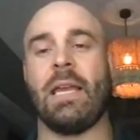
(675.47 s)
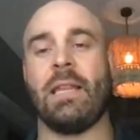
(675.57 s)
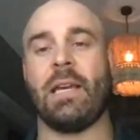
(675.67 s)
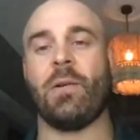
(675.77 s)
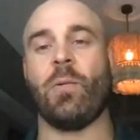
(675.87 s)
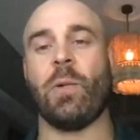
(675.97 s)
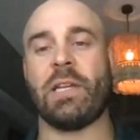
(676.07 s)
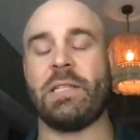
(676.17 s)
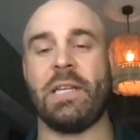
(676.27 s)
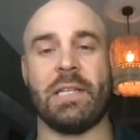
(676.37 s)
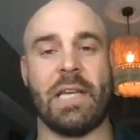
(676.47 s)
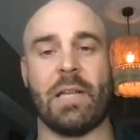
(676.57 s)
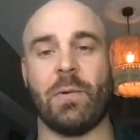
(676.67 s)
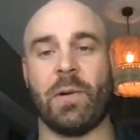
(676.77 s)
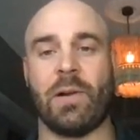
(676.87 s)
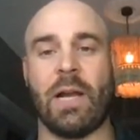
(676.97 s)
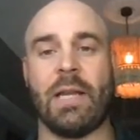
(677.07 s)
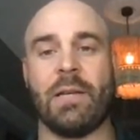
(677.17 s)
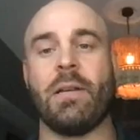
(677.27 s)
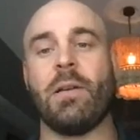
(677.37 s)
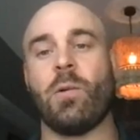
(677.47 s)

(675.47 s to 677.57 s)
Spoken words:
And then we can see exactly where you're at.